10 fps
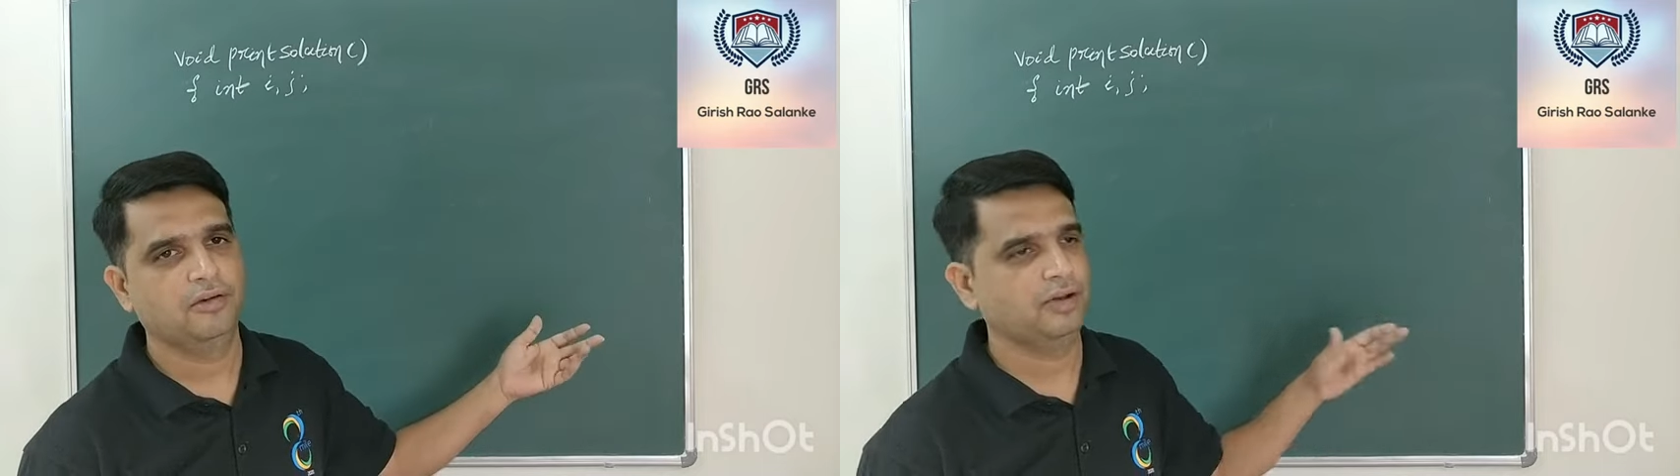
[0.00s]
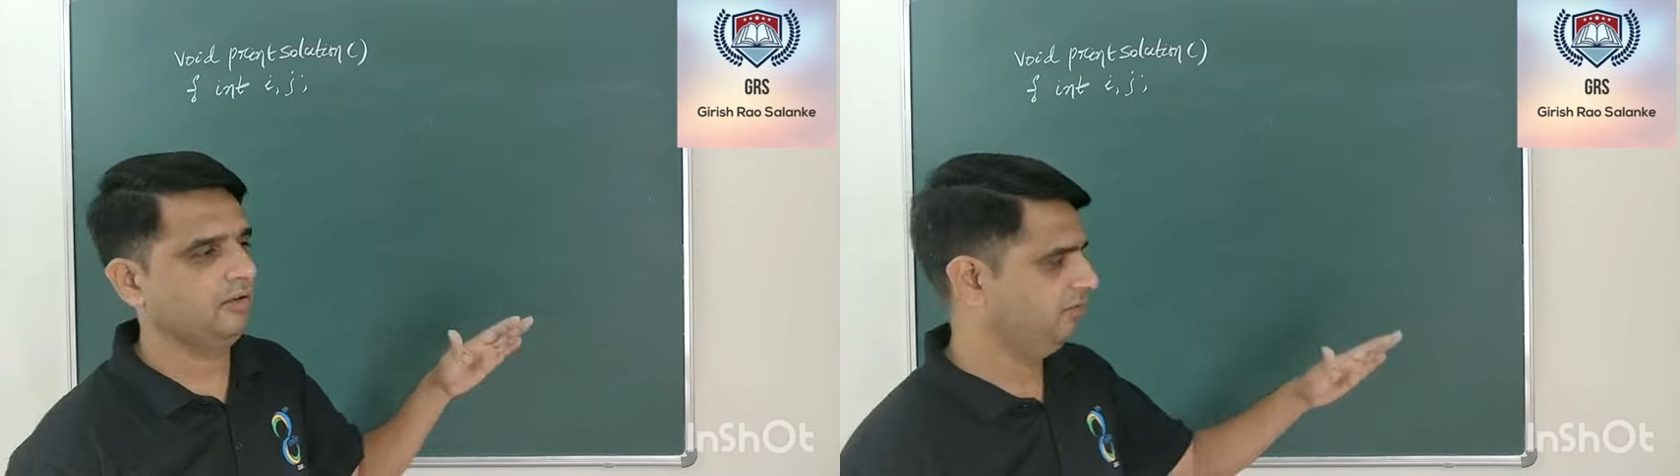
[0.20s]

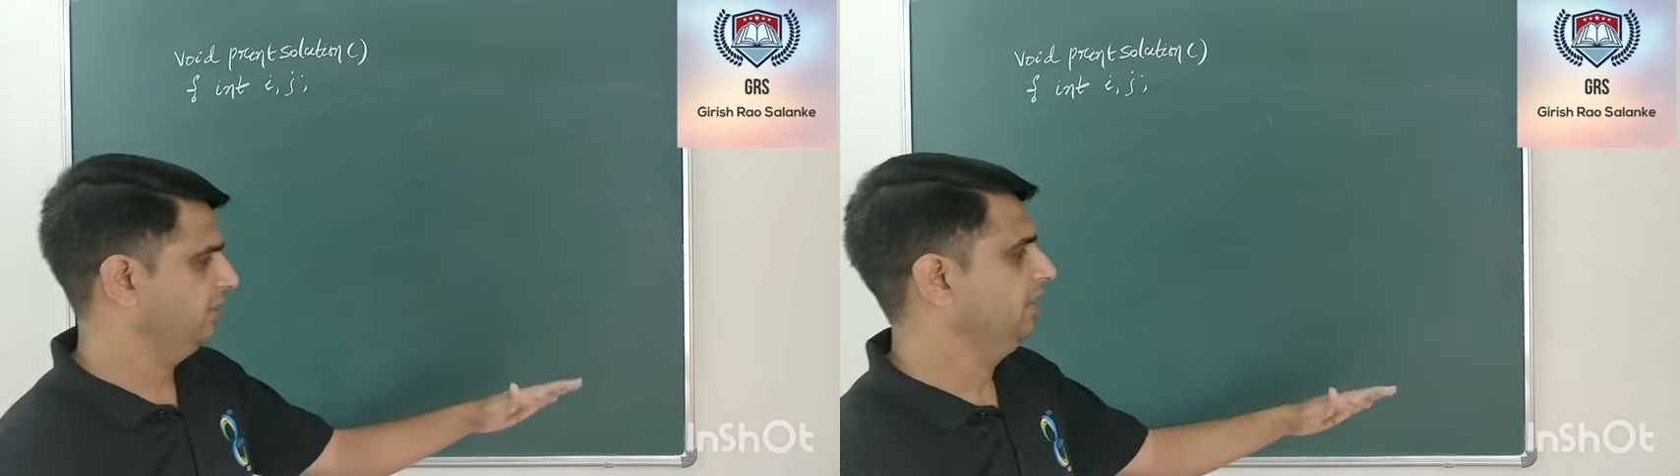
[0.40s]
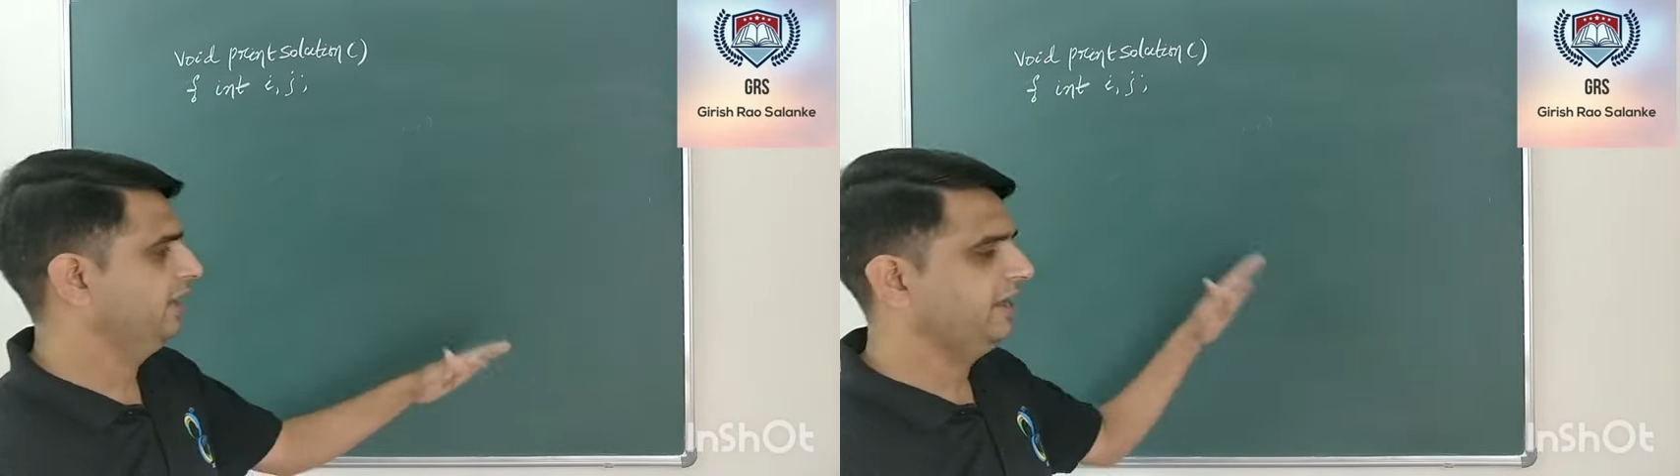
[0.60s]
5.
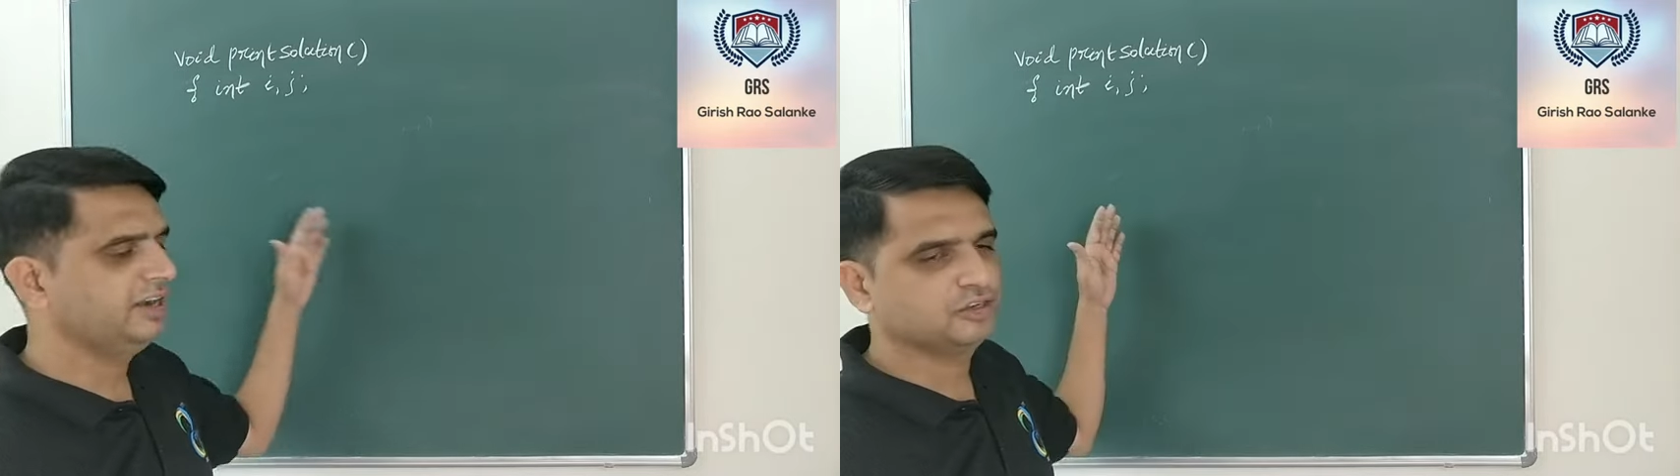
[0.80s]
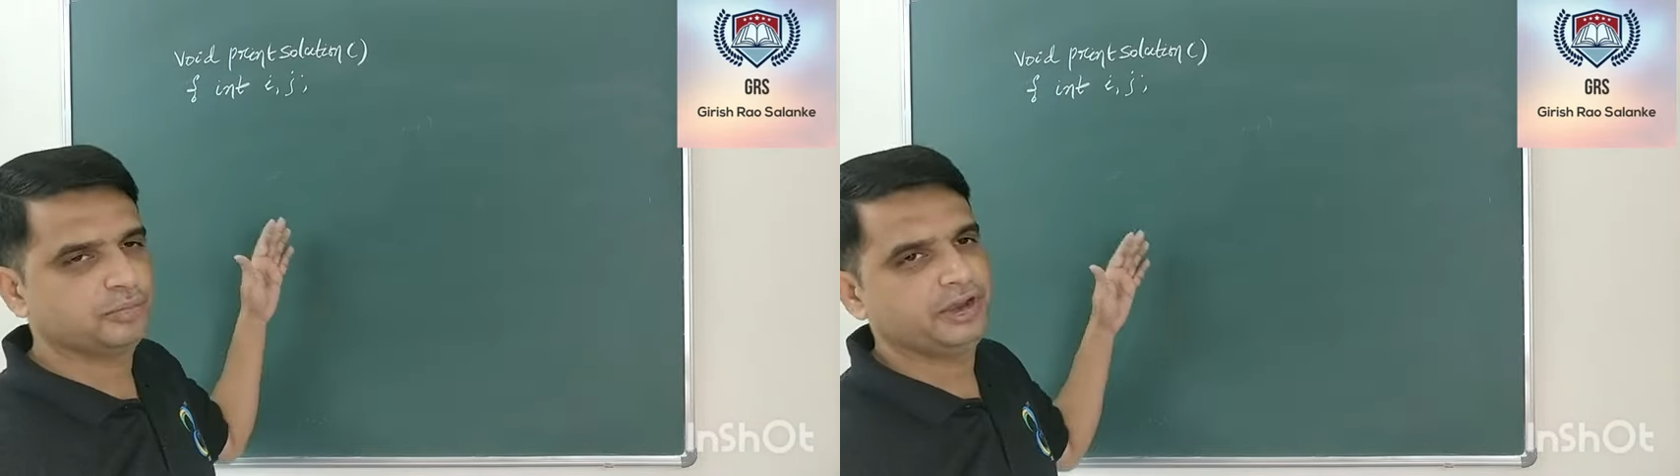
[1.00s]
It
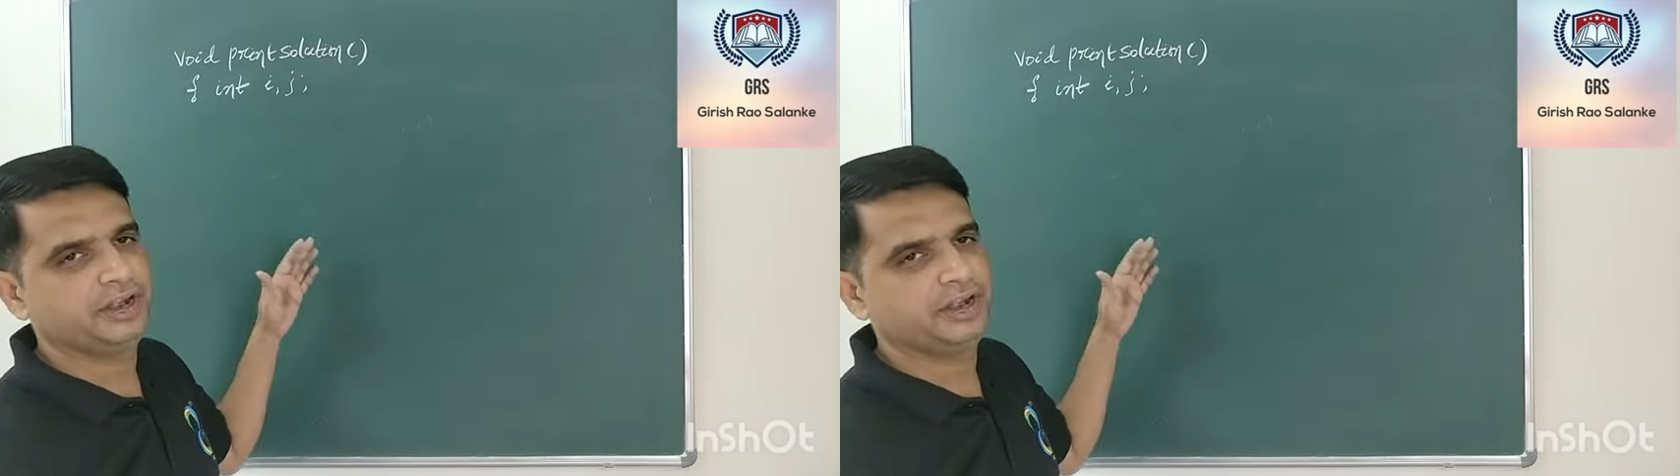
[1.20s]
needs to be